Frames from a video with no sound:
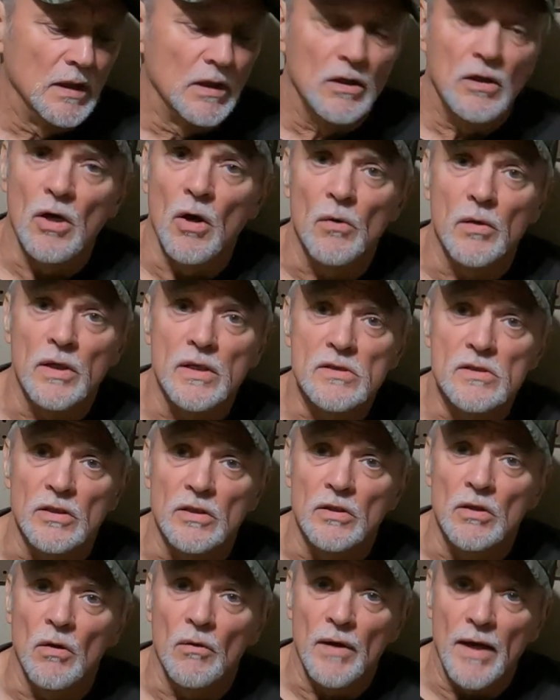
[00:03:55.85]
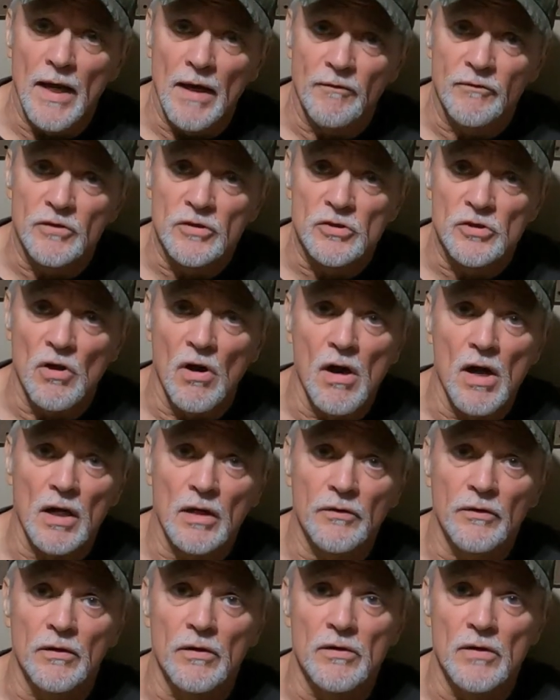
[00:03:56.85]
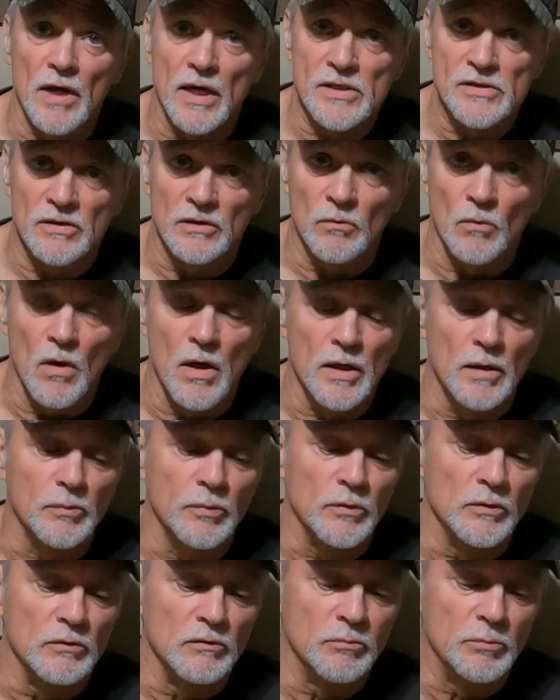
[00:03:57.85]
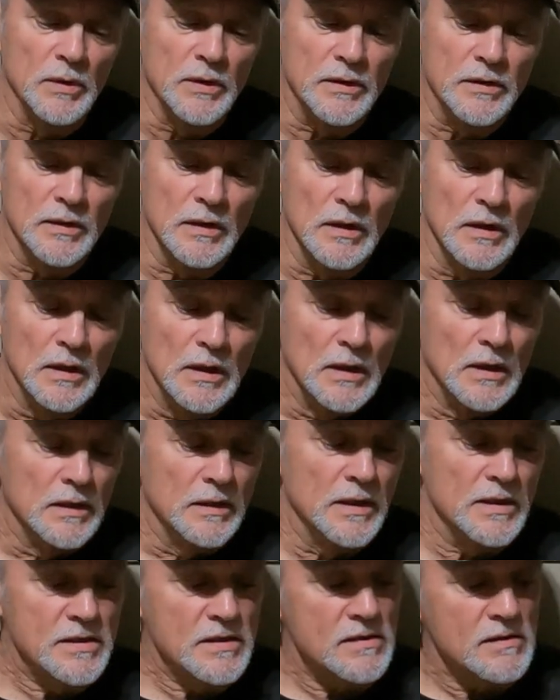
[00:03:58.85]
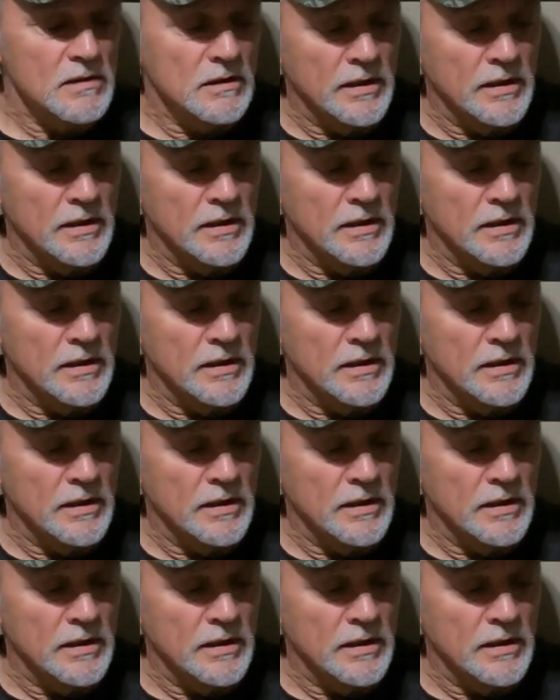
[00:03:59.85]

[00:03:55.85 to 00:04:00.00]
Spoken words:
coatings that you don't have to chalk that are nice or waterproof. But this is a